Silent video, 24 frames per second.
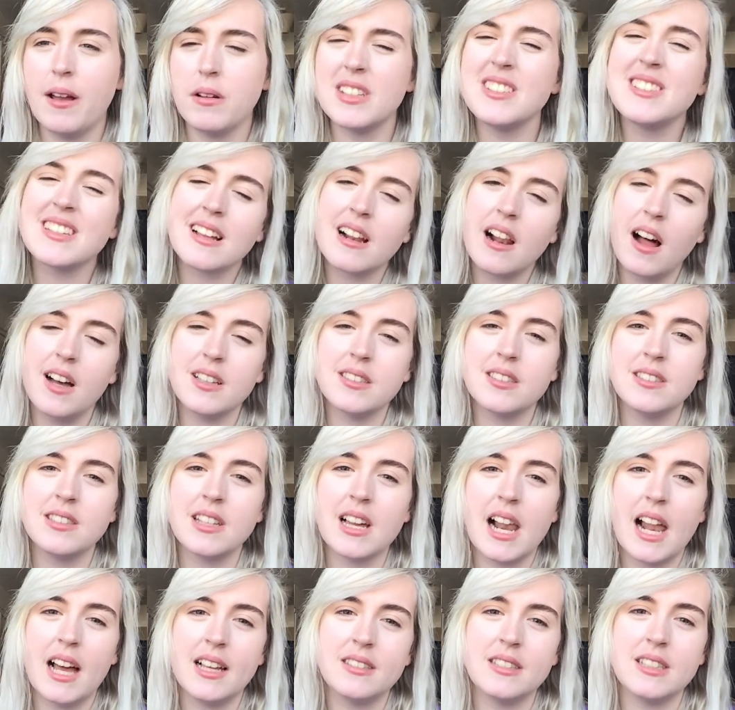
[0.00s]
does it class as
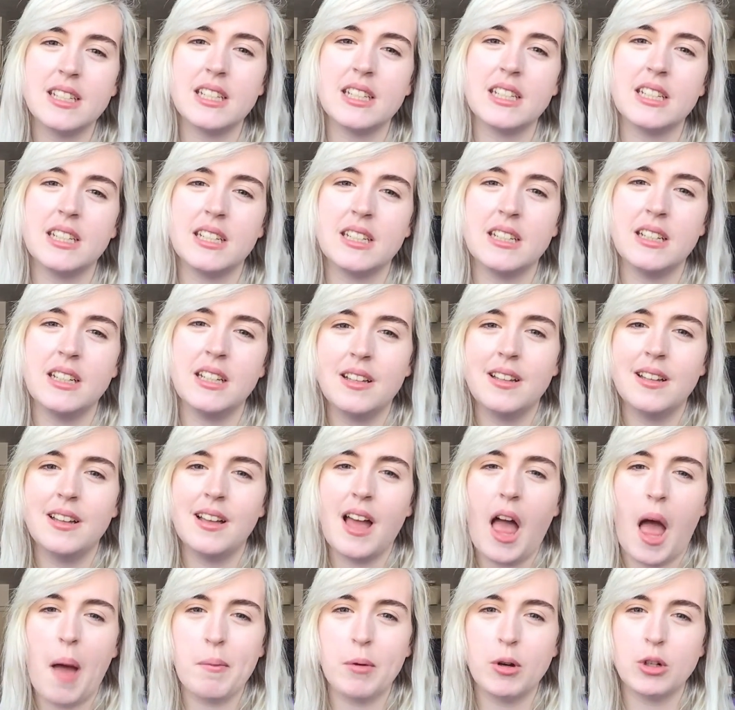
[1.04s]
classic?
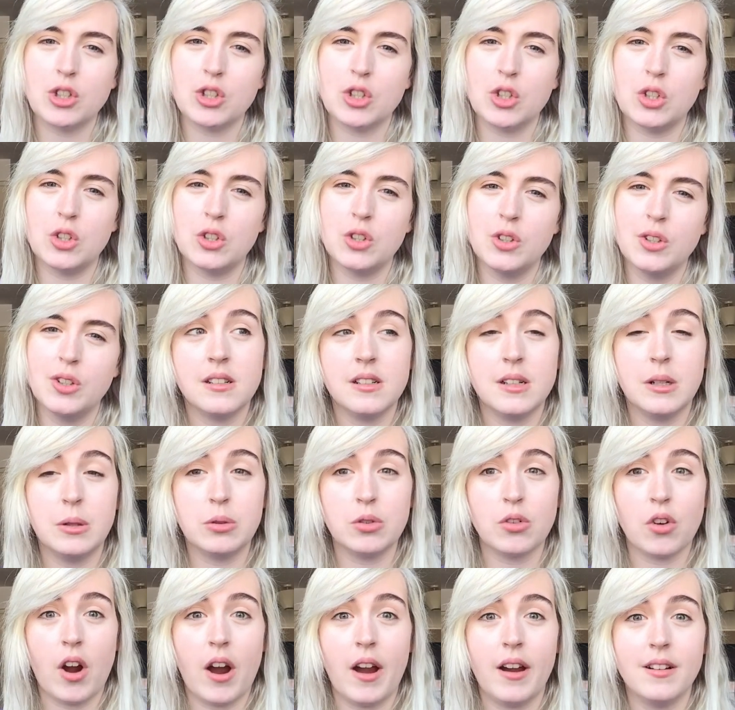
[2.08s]
I'm not sure. It was
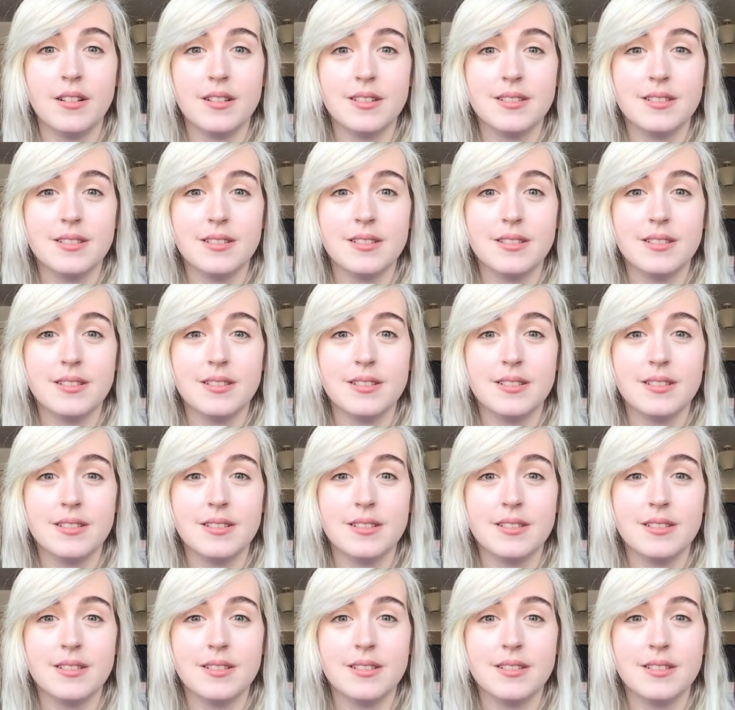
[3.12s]
alright.